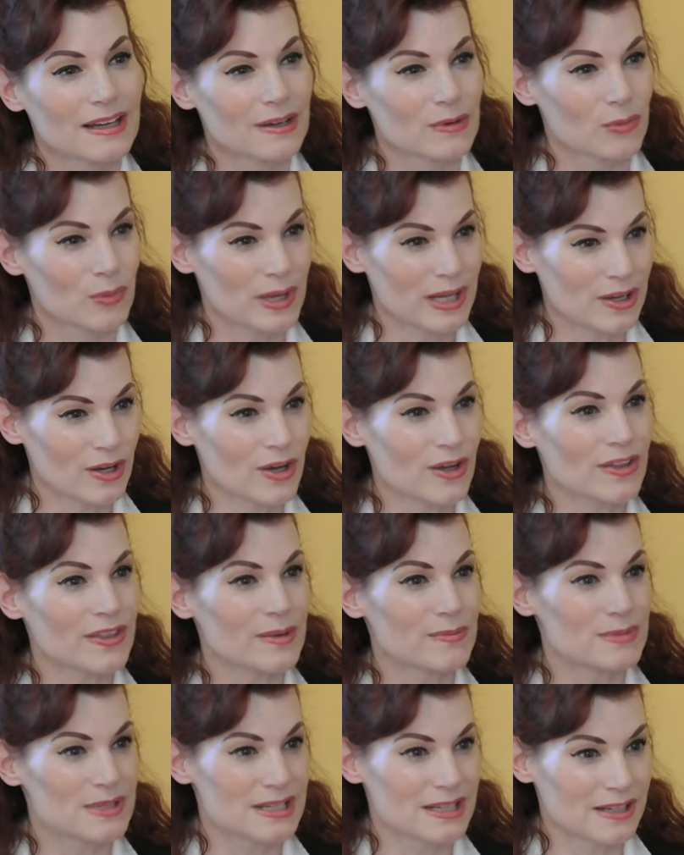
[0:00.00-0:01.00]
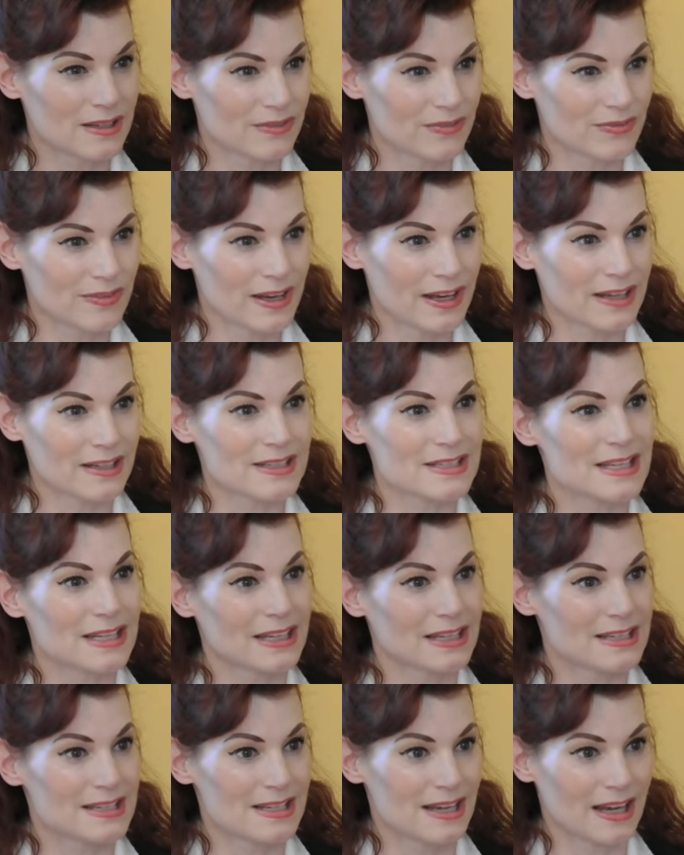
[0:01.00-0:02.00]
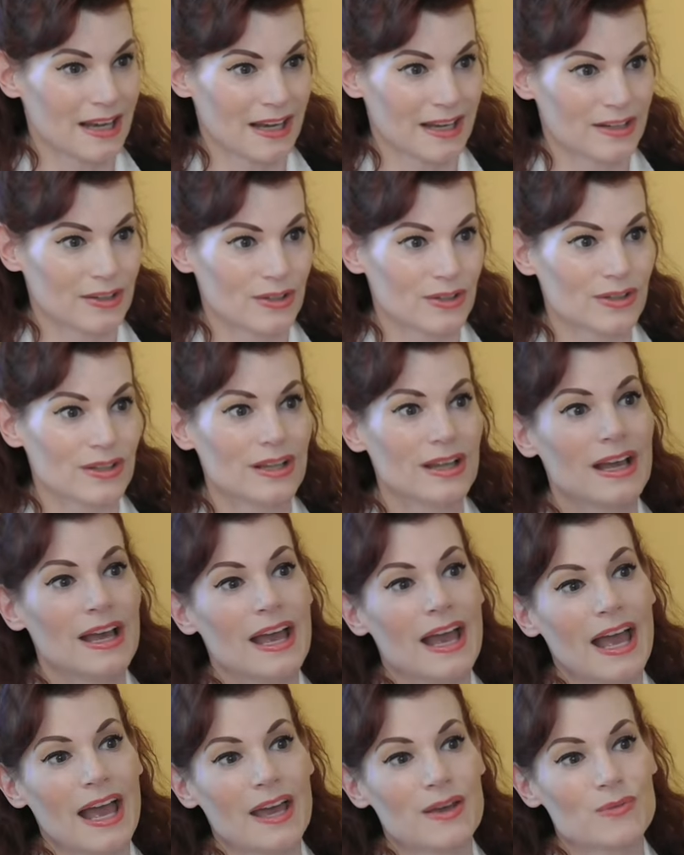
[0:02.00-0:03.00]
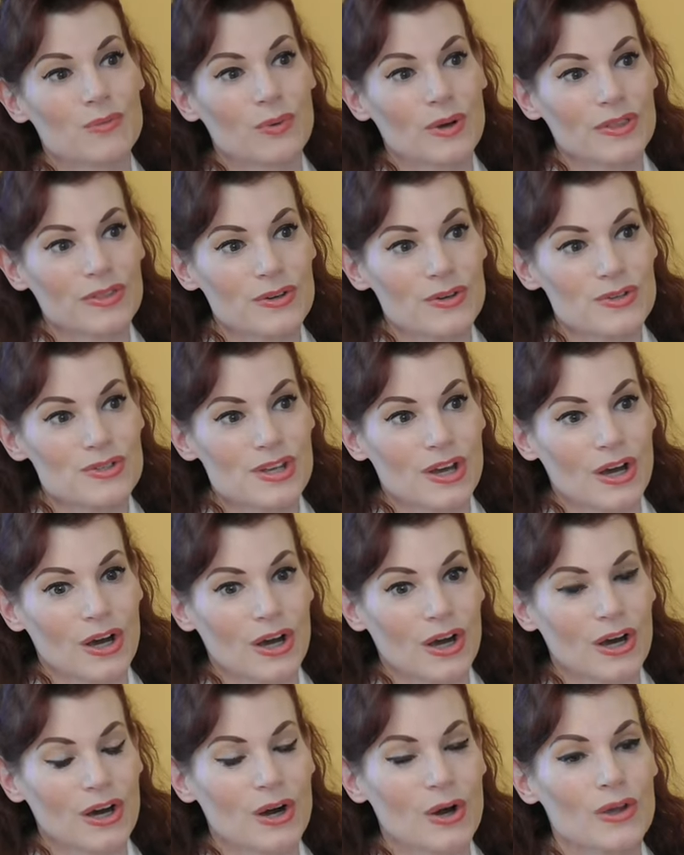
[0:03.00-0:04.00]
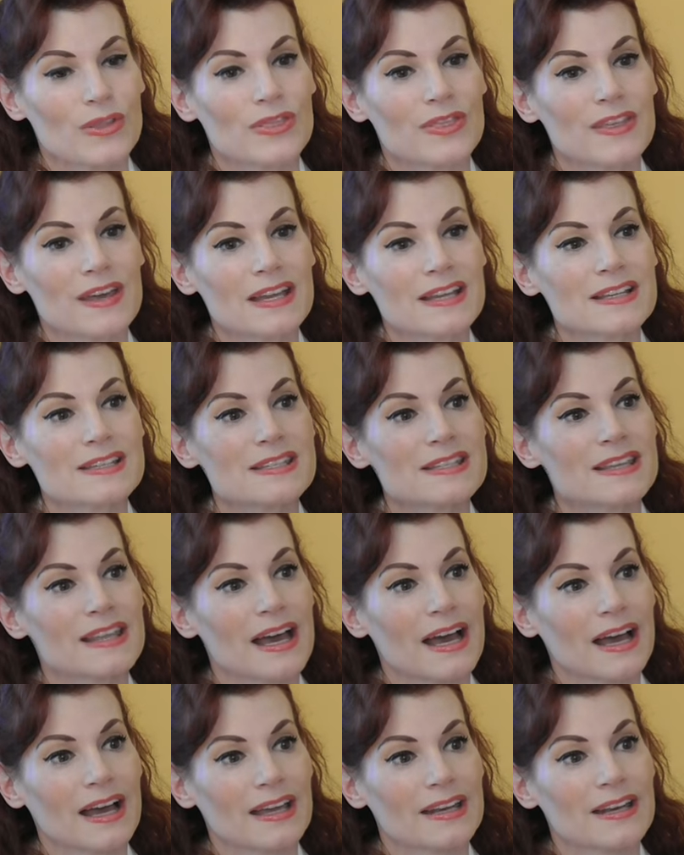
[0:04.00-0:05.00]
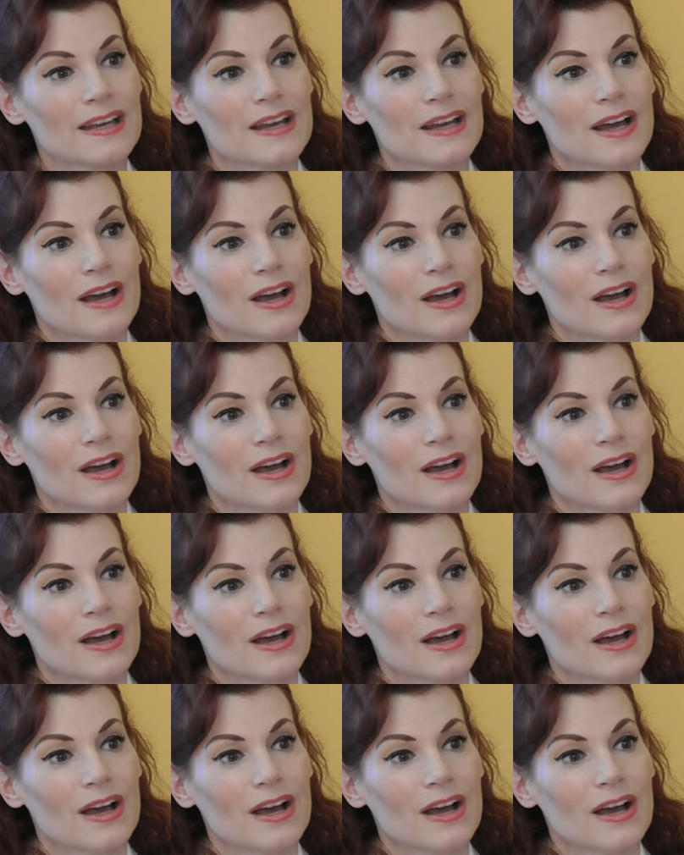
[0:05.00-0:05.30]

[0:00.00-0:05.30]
We call them defects in title, and what those are things that